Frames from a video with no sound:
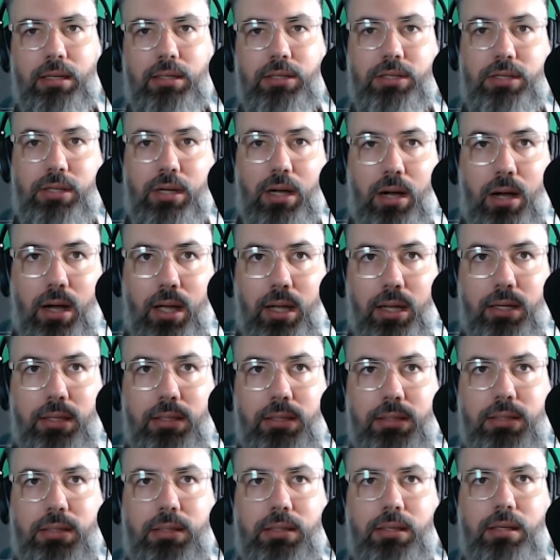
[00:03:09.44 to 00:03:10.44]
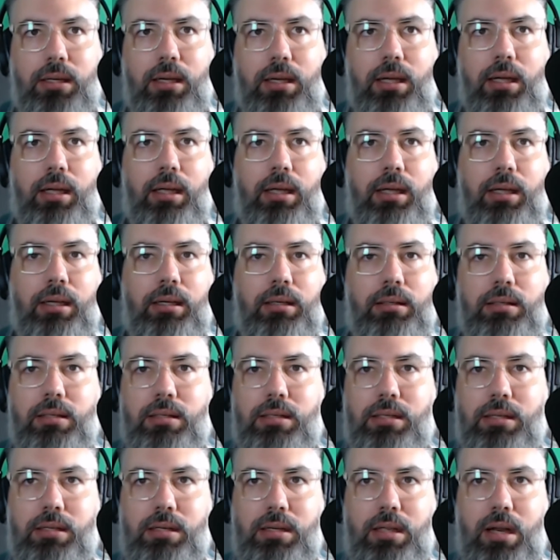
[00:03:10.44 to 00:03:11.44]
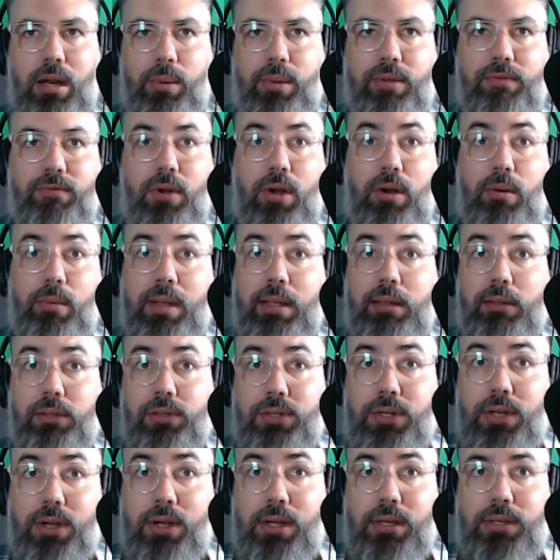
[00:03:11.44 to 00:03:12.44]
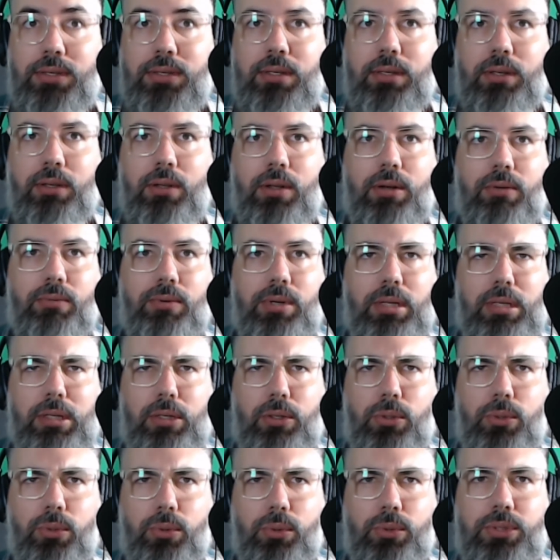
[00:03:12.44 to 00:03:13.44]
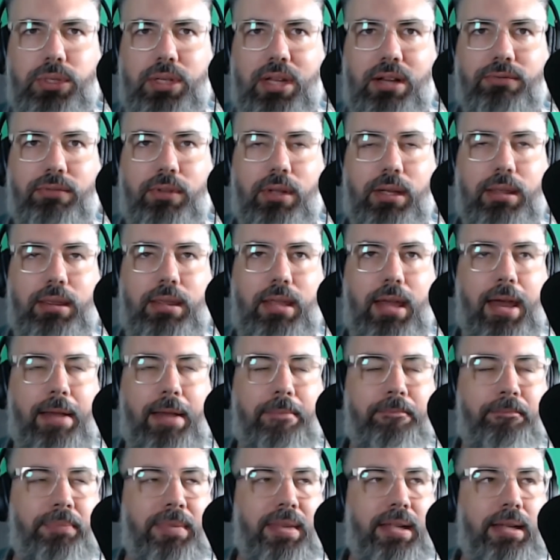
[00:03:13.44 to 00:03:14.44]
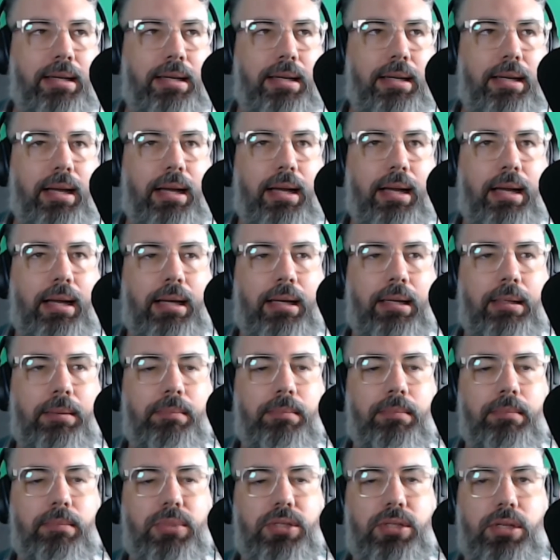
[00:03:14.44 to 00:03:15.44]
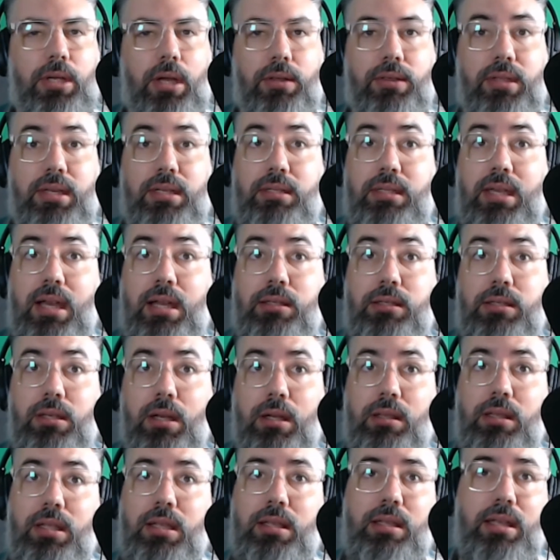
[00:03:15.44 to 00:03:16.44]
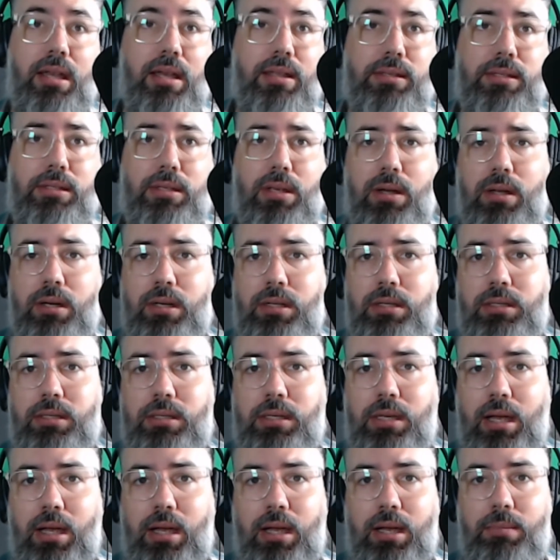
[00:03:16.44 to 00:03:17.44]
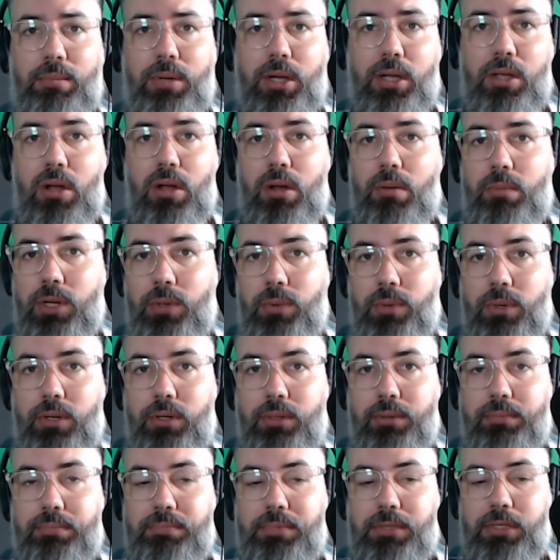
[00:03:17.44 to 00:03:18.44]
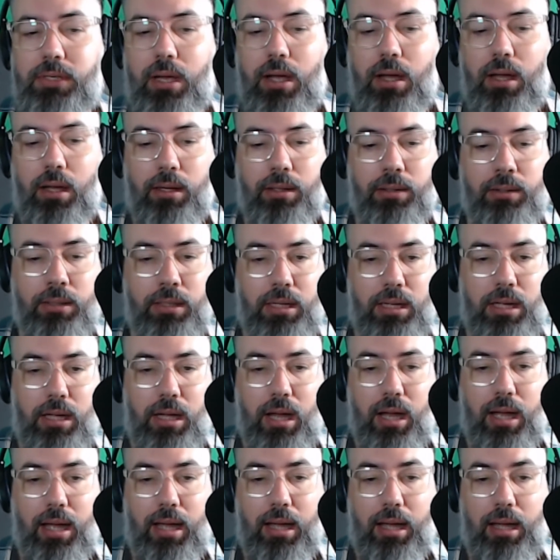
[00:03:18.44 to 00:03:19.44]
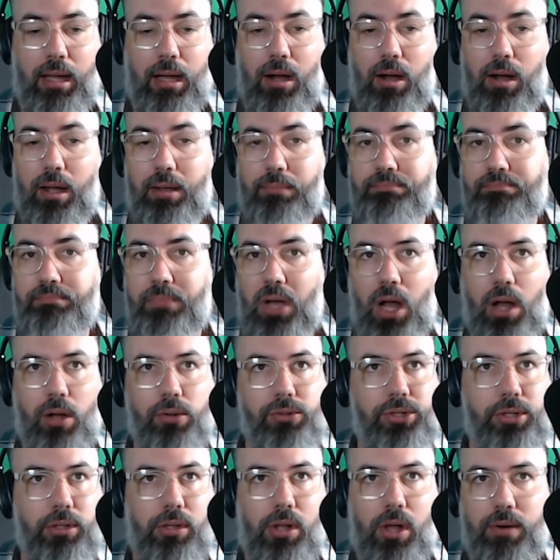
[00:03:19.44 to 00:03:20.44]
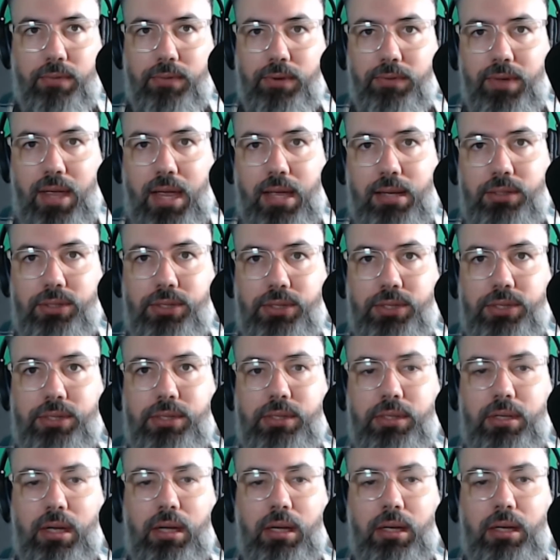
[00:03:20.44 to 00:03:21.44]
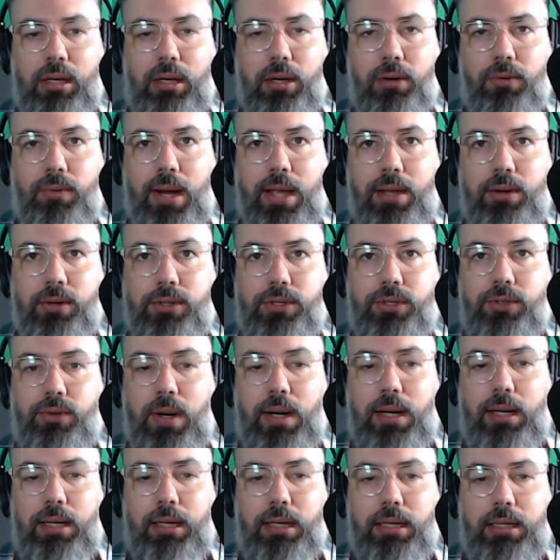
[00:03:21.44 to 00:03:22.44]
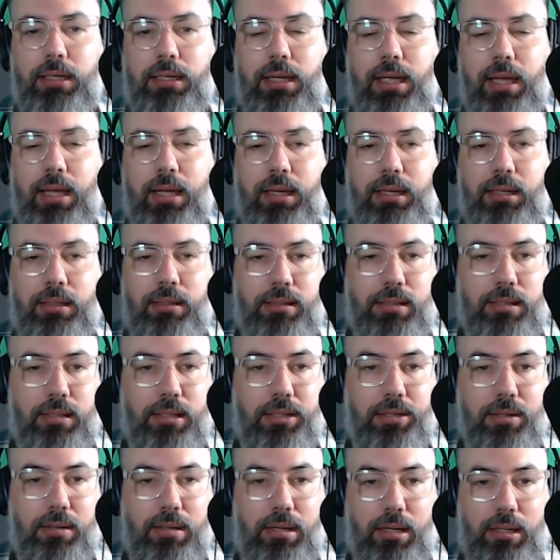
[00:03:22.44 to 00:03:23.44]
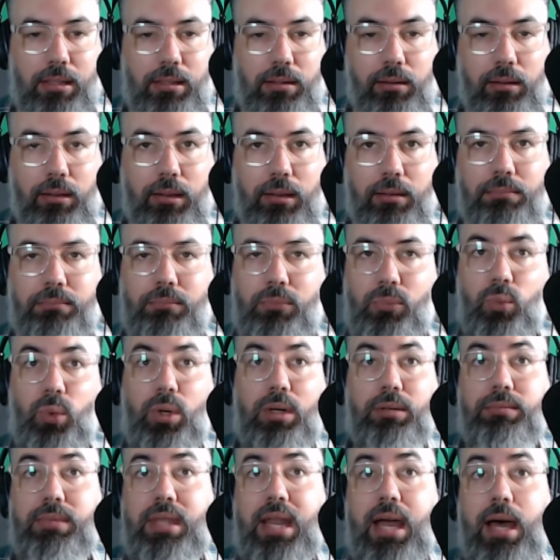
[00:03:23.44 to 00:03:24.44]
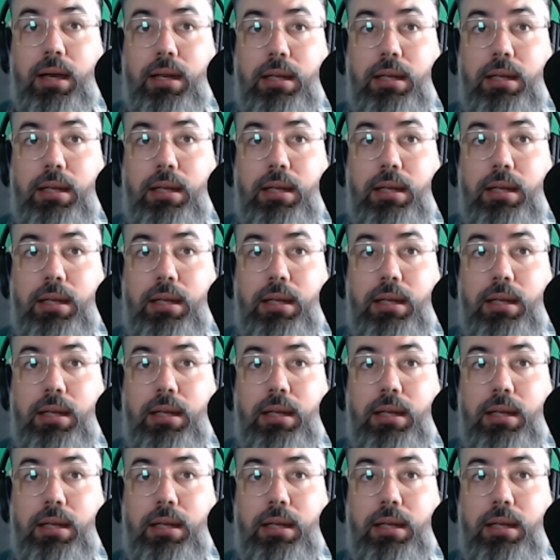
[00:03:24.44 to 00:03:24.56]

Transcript: science and, environmental science and a lot of really cool stuff like that. So there's that side. Then the other side is my comedy work. So I host a lot of events around Australia and, none